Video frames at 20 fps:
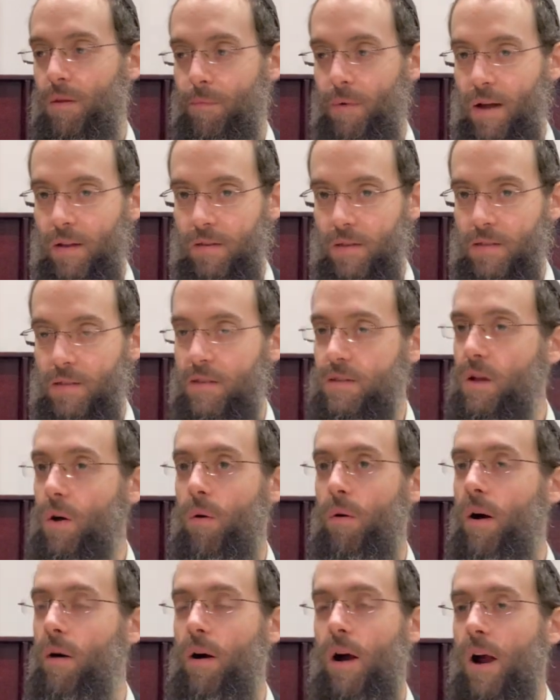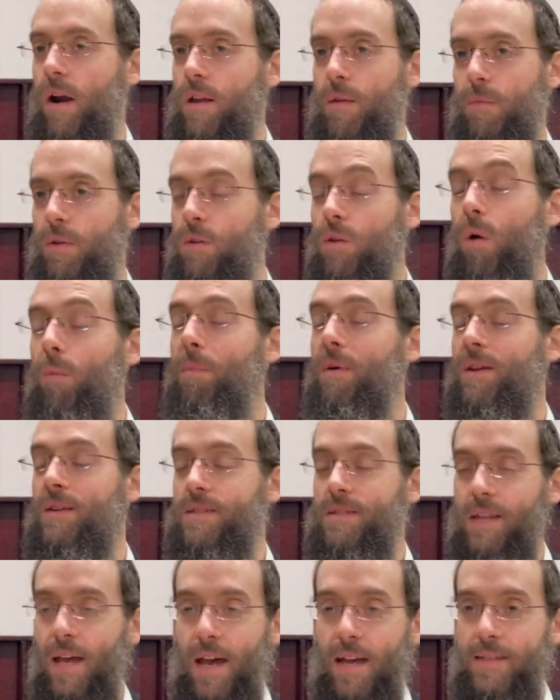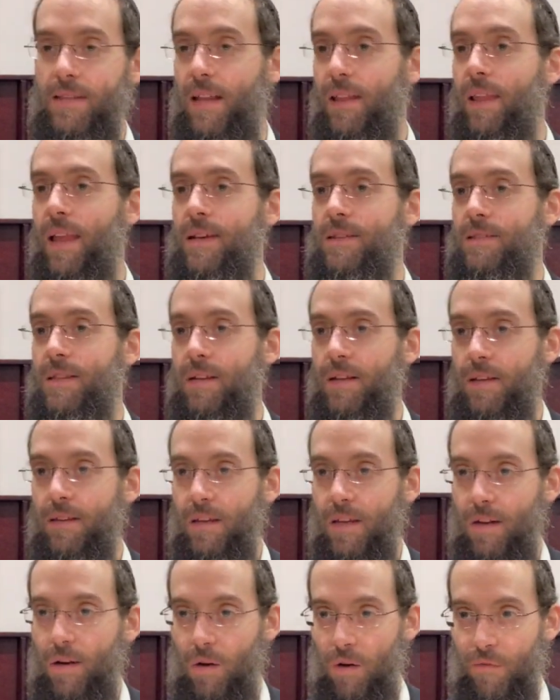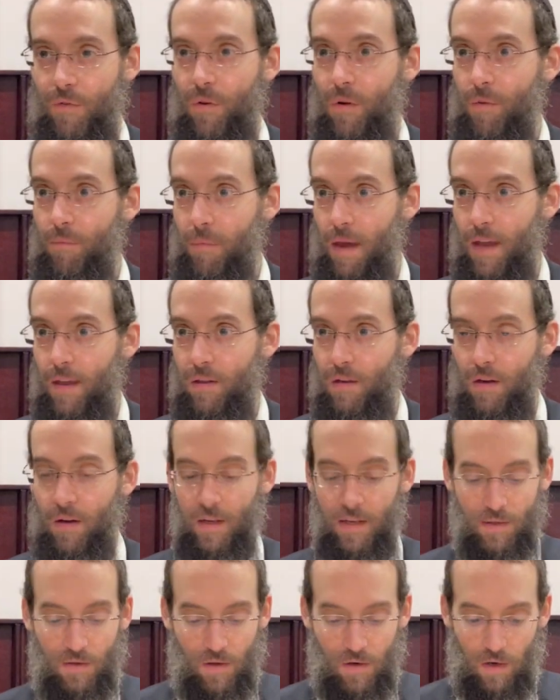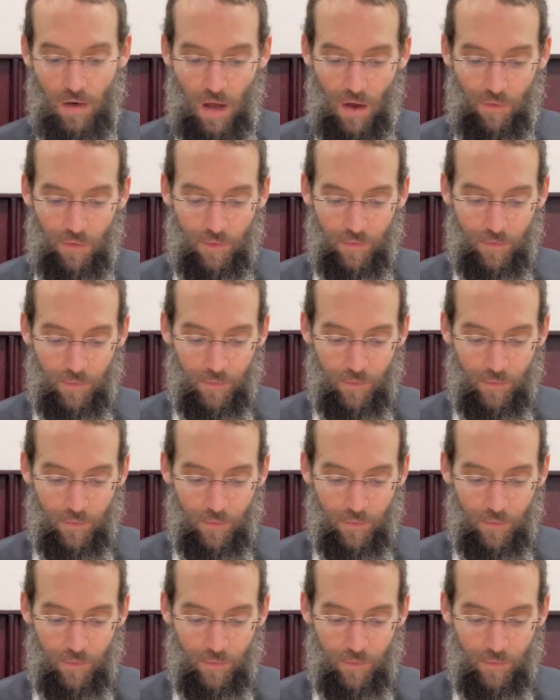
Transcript: about this. There's no argument. Nobody says that less than a dinner of a remainder is good enough.